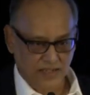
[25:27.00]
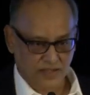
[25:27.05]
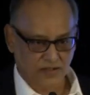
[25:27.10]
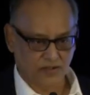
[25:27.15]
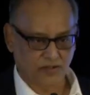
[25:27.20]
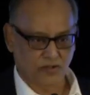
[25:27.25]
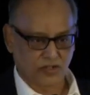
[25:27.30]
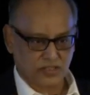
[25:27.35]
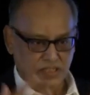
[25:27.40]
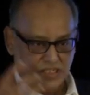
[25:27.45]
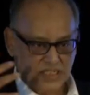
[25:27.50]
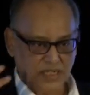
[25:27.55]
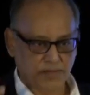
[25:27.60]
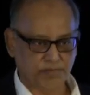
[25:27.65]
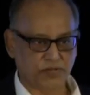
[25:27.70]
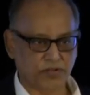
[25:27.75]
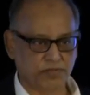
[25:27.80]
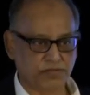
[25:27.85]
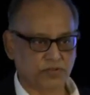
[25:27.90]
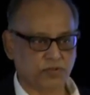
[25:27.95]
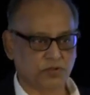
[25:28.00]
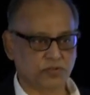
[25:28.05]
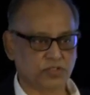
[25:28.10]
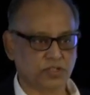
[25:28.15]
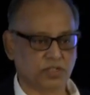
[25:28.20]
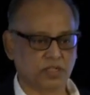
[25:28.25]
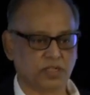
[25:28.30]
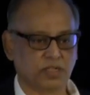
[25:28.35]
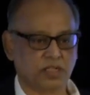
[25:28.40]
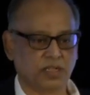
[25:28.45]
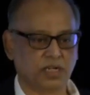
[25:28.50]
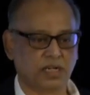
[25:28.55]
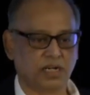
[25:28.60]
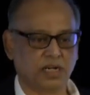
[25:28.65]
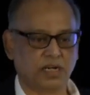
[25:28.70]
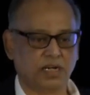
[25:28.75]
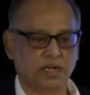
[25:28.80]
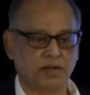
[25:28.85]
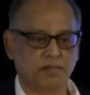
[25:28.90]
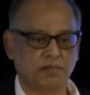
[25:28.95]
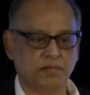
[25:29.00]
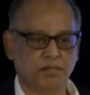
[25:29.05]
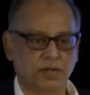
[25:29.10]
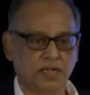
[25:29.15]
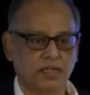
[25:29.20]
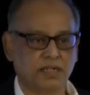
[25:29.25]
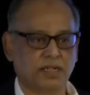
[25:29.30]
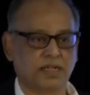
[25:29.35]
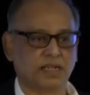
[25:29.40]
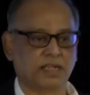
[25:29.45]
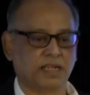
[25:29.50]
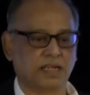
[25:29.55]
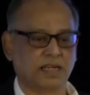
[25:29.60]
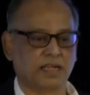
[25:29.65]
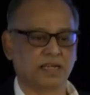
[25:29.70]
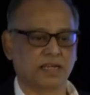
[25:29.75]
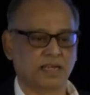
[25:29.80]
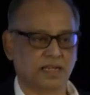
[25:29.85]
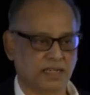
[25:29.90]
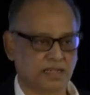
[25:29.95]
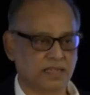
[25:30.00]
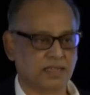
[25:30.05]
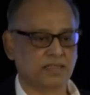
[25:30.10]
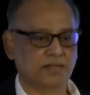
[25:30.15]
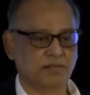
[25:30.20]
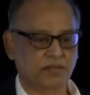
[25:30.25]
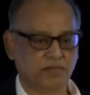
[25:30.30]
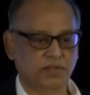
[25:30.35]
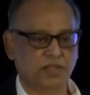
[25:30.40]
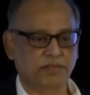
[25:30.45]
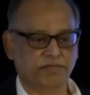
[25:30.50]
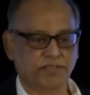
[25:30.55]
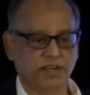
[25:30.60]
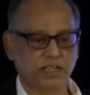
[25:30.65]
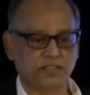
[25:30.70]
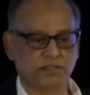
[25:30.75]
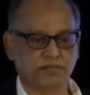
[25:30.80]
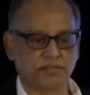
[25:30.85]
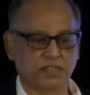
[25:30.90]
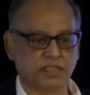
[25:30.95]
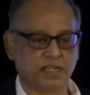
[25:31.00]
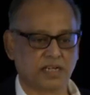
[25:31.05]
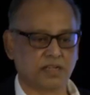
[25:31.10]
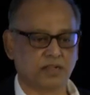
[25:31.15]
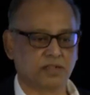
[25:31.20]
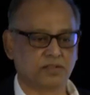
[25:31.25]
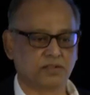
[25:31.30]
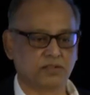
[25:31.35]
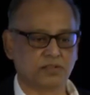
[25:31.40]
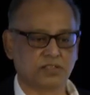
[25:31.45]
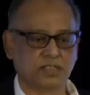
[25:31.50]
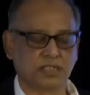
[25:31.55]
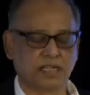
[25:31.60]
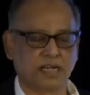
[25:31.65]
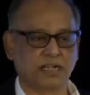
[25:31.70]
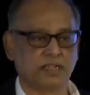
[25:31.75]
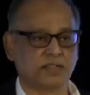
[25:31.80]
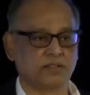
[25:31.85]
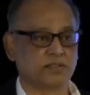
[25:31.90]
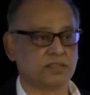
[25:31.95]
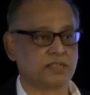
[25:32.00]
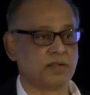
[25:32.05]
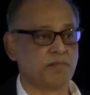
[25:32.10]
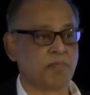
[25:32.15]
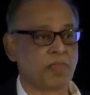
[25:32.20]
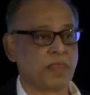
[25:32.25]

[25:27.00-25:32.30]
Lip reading: concept of social marketing, we faced with those scenarios.